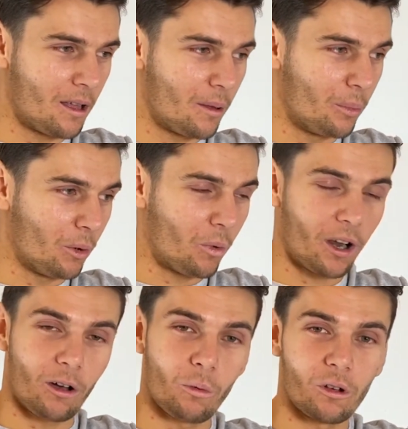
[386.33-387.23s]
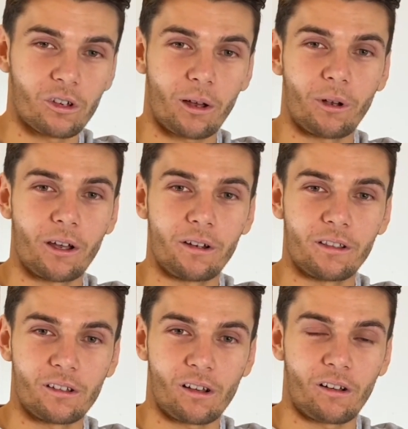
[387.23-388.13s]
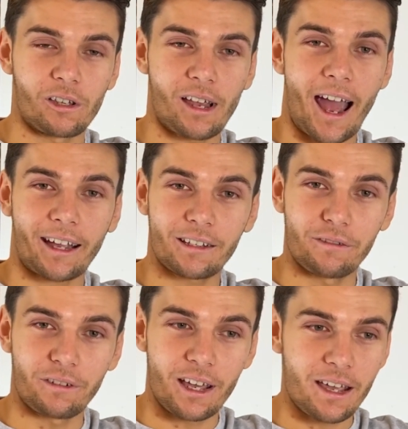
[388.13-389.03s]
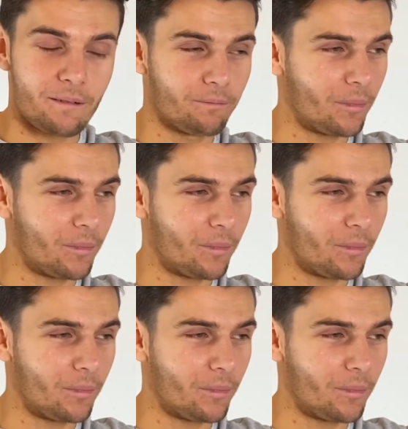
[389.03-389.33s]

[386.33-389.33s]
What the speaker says: But when I was uploading designs actively,